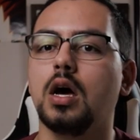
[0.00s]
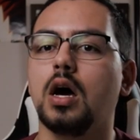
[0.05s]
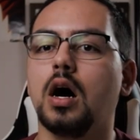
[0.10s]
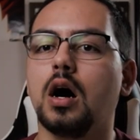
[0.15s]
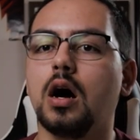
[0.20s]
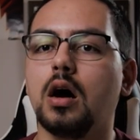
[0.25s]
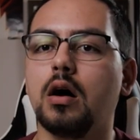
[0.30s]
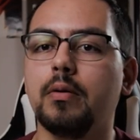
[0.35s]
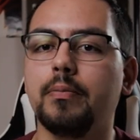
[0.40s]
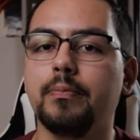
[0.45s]

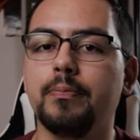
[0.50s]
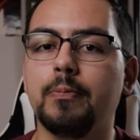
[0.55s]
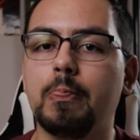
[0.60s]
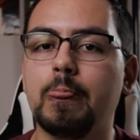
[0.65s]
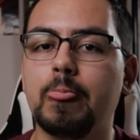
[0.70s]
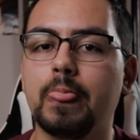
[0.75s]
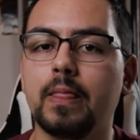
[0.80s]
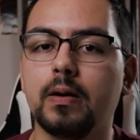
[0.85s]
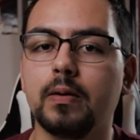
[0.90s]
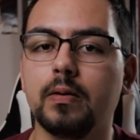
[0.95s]

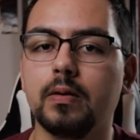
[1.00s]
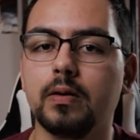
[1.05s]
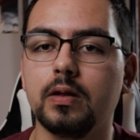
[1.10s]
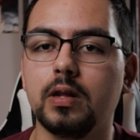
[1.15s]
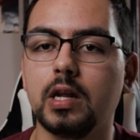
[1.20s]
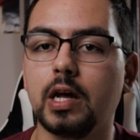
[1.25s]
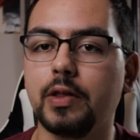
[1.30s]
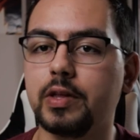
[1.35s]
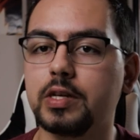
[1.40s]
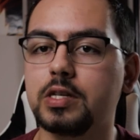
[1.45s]

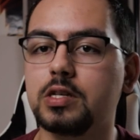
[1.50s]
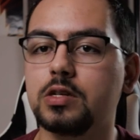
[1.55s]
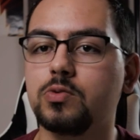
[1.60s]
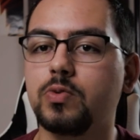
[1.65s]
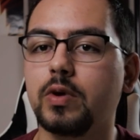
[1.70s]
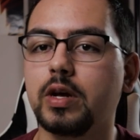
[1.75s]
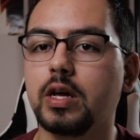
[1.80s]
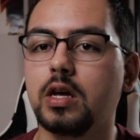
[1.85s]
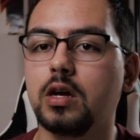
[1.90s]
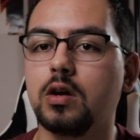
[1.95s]
Now this is
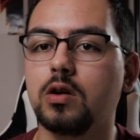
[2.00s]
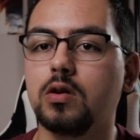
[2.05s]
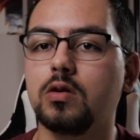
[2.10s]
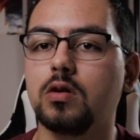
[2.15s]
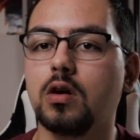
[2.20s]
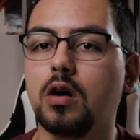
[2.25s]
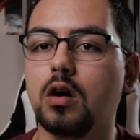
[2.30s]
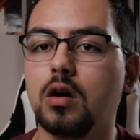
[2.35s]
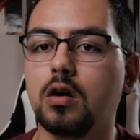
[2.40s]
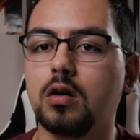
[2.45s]
right here
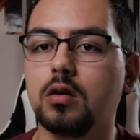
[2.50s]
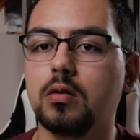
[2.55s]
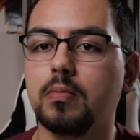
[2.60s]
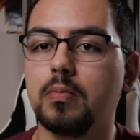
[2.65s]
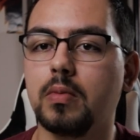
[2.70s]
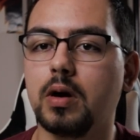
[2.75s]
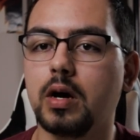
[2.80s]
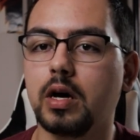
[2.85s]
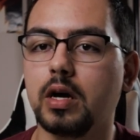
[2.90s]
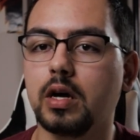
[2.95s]
on
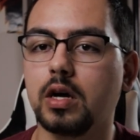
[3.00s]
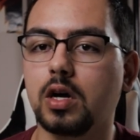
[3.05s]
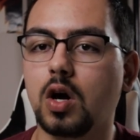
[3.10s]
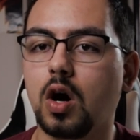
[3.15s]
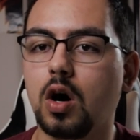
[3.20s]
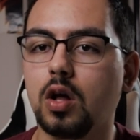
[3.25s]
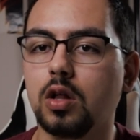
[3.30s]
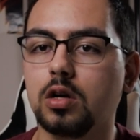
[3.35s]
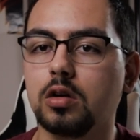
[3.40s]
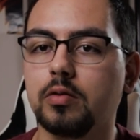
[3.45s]
my
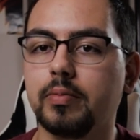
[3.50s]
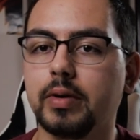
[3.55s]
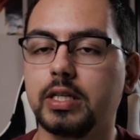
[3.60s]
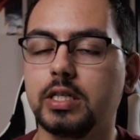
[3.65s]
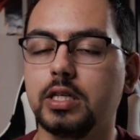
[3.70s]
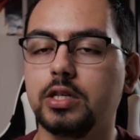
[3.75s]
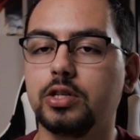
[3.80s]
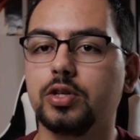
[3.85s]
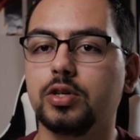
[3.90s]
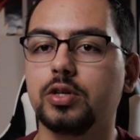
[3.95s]
collar of my
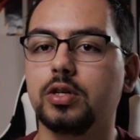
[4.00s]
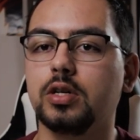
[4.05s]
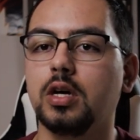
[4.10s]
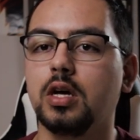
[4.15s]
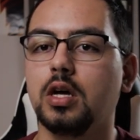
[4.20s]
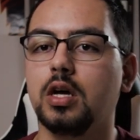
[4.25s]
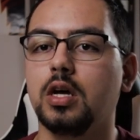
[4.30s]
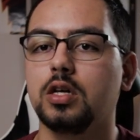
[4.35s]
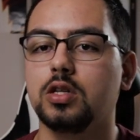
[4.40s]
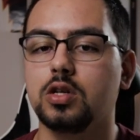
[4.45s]
t-shirt,
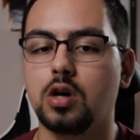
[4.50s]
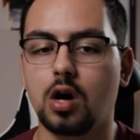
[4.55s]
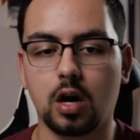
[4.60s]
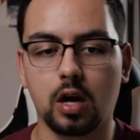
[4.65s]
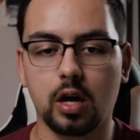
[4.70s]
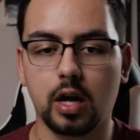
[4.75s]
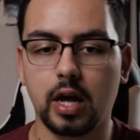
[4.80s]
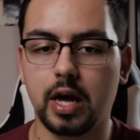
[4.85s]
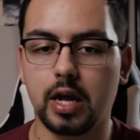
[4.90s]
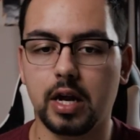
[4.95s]

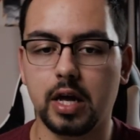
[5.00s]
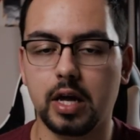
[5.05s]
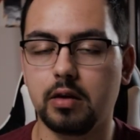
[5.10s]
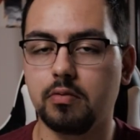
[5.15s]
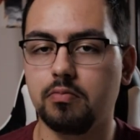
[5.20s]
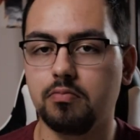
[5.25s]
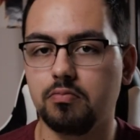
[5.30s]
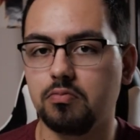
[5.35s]
talking at a